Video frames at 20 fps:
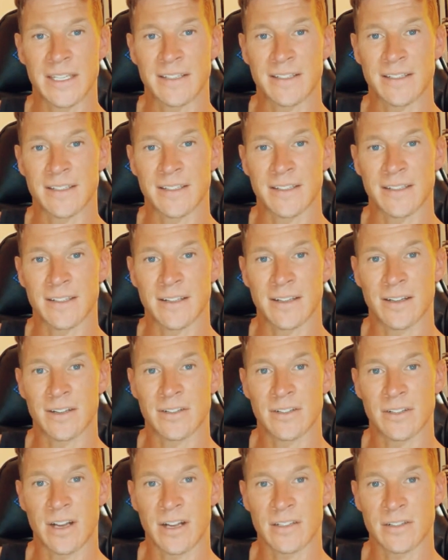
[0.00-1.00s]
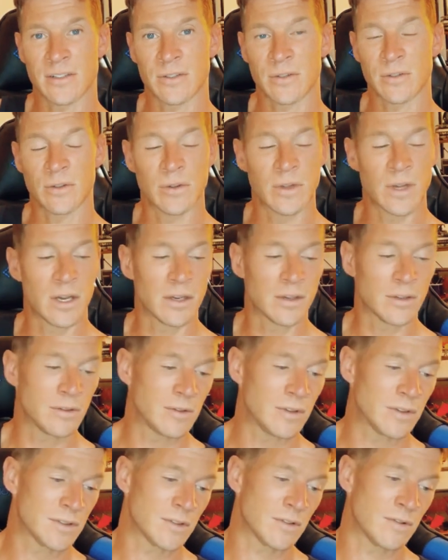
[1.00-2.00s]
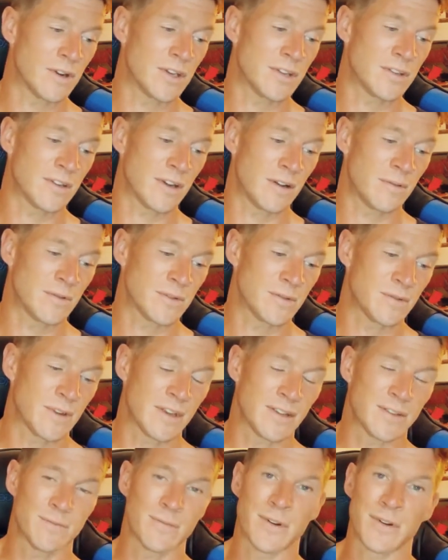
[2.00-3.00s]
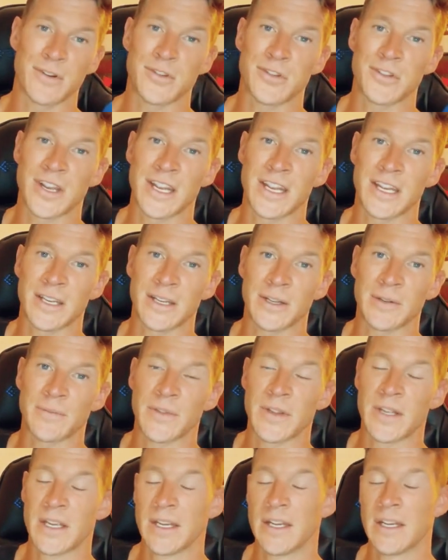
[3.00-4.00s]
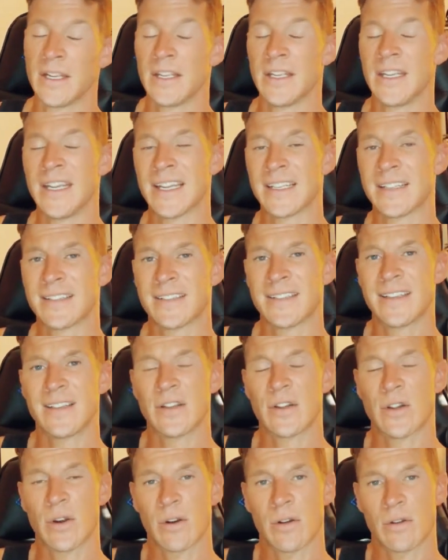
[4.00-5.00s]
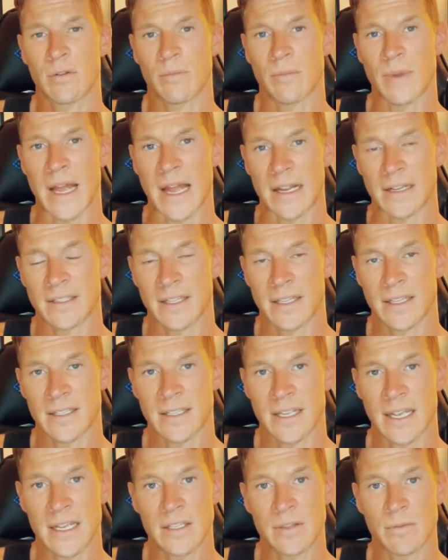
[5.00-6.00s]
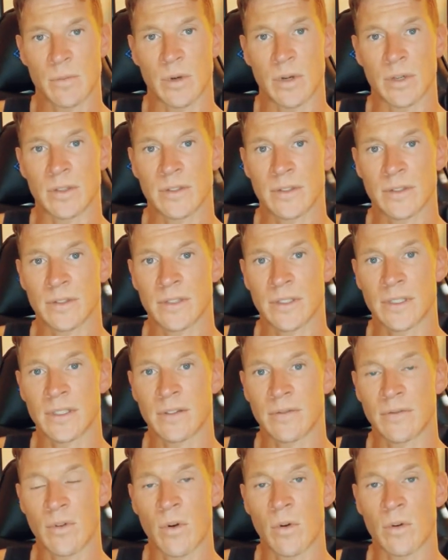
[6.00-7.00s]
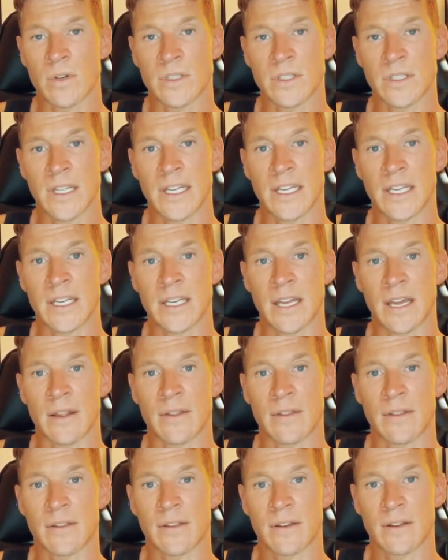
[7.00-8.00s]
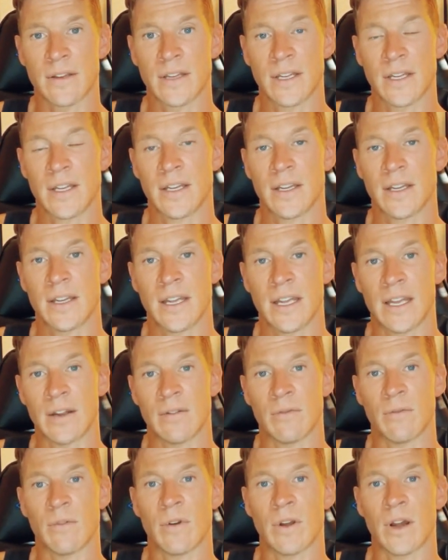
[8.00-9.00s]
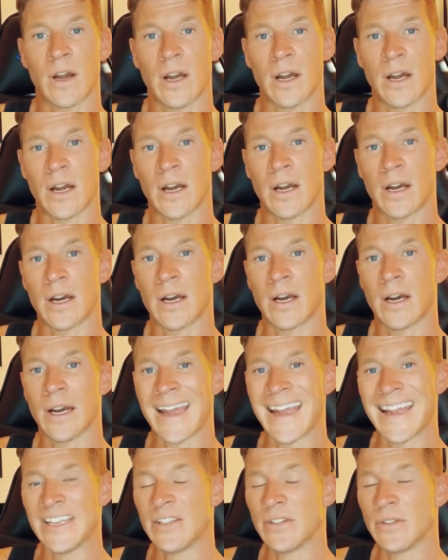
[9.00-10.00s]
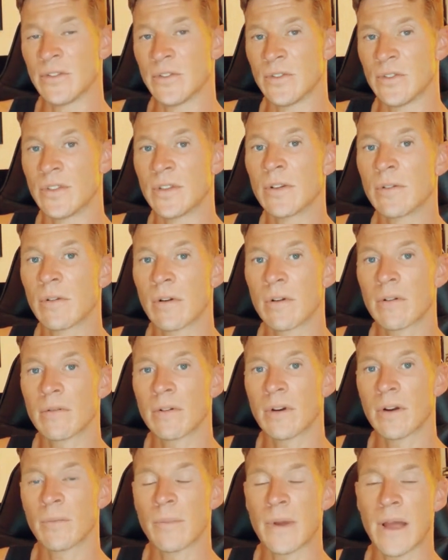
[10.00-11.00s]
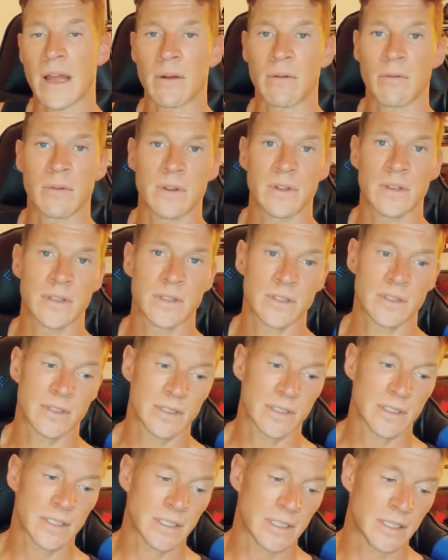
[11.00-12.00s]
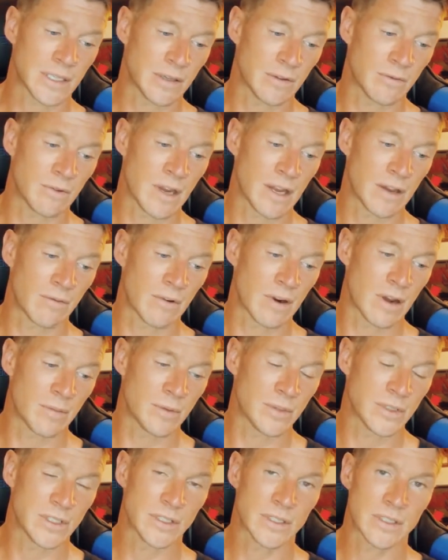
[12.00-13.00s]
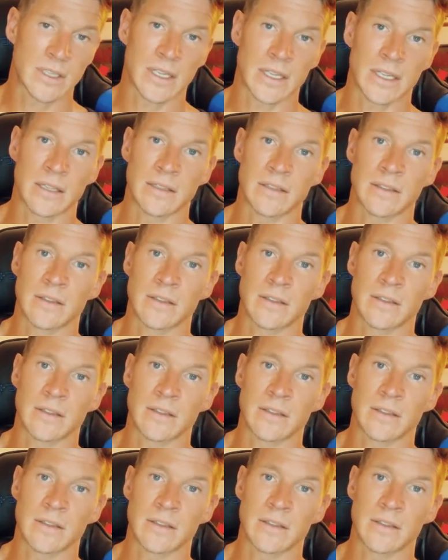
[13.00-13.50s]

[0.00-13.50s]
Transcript: and uh, Jocelyn Hudon, who does a great job as, as Mary Jane. And you get to see the Colonel back, Dennis Haysbert, and of course Lady Death and uh, Agent Zero are back with us, uh, Ryan Roberts and